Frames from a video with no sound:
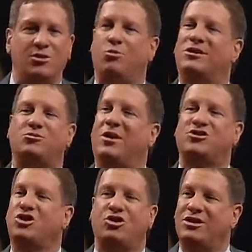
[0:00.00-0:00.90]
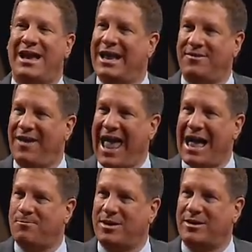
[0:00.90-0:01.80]
the resurrection could not have
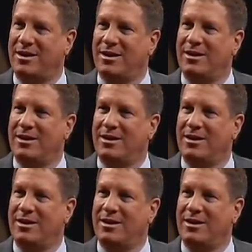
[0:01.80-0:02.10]
happened,